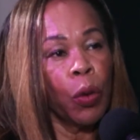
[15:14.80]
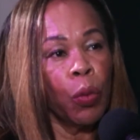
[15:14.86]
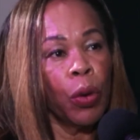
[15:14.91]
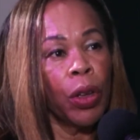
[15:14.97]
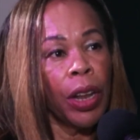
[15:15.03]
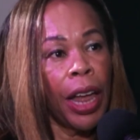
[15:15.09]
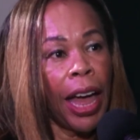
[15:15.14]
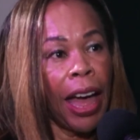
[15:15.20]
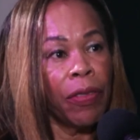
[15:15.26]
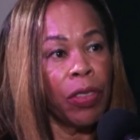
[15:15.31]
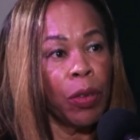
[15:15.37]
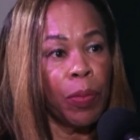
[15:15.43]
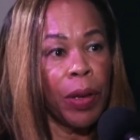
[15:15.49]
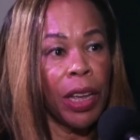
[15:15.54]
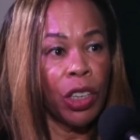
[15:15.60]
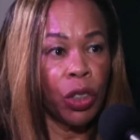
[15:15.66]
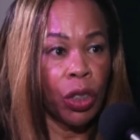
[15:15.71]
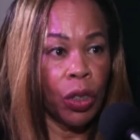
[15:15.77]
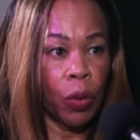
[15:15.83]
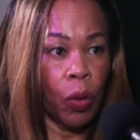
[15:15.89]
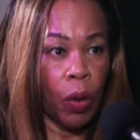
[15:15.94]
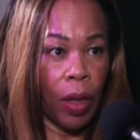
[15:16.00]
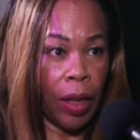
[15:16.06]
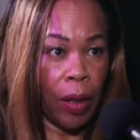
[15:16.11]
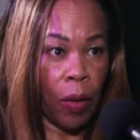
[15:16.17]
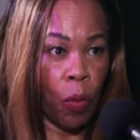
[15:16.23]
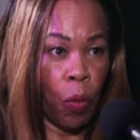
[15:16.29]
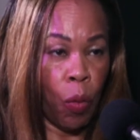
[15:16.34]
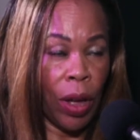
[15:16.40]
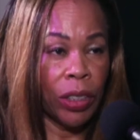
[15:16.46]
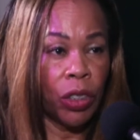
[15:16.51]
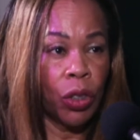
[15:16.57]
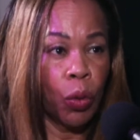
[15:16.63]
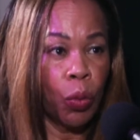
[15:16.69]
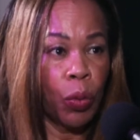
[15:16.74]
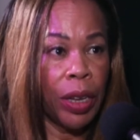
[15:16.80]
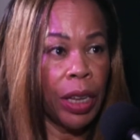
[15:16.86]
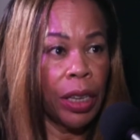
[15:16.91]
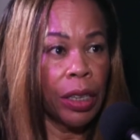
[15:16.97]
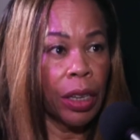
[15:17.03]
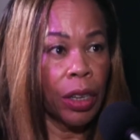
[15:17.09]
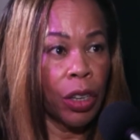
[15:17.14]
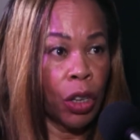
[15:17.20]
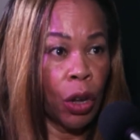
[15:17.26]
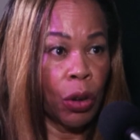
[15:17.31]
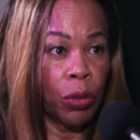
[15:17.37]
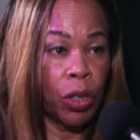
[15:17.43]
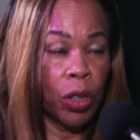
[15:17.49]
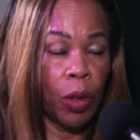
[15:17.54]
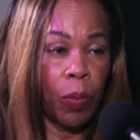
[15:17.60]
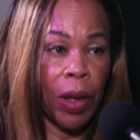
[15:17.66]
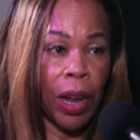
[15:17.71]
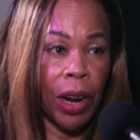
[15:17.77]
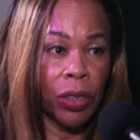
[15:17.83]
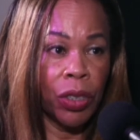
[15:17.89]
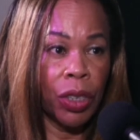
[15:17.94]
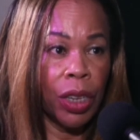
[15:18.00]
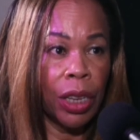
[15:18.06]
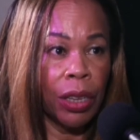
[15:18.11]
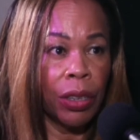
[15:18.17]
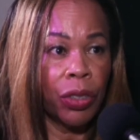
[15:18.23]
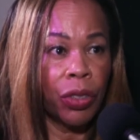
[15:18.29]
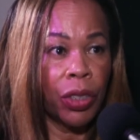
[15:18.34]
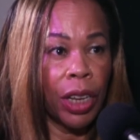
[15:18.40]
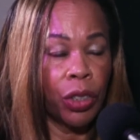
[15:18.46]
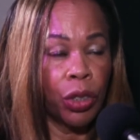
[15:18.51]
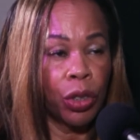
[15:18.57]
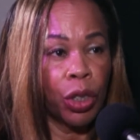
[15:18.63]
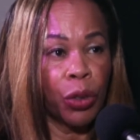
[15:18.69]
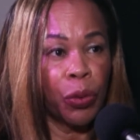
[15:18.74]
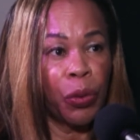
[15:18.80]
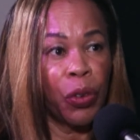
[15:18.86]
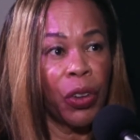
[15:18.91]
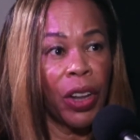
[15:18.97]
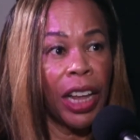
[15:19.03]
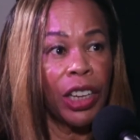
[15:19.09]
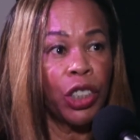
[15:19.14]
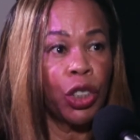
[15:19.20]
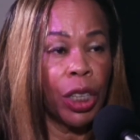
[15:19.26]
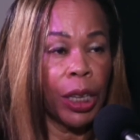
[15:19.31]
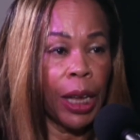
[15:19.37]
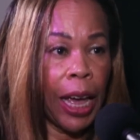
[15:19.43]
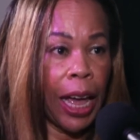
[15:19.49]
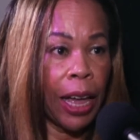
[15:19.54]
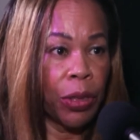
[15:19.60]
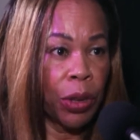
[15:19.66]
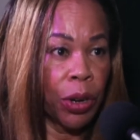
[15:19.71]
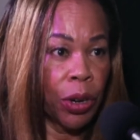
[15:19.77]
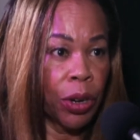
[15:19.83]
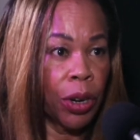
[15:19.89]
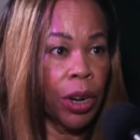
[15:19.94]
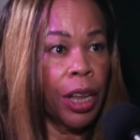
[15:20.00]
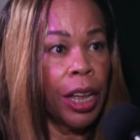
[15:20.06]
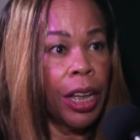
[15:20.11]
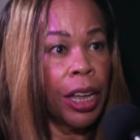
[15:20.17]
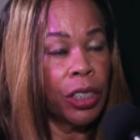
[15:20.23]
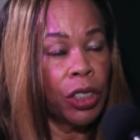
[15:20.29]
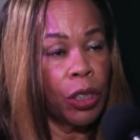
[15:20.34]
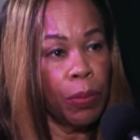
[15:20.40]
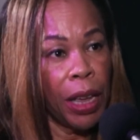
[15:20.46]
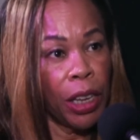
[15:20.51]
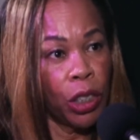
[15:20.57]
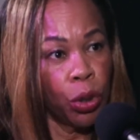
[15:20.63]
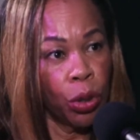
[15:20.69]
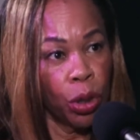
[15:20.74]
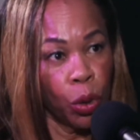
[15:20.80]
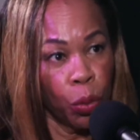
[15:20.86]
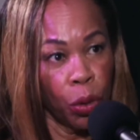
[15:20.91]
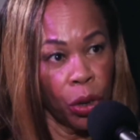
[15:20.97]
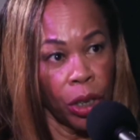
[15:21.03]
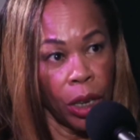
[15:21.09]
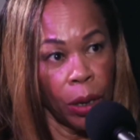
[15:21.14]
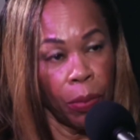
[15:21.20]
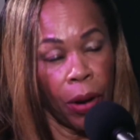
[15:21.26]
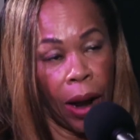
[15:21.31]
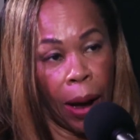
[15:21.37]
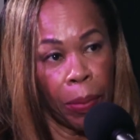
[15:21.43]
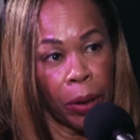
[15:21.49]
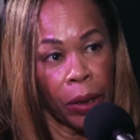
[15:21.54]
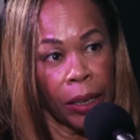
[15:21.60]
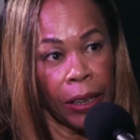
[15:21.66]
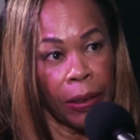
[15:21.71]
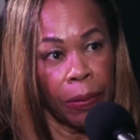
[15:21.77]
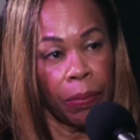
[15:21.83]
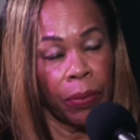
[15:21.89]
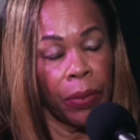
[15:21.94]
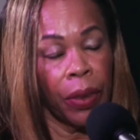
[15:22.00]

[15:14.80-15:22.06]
we'll have the patient once a week go to the peritoneal center to flush the catheter to make sure it's working properly.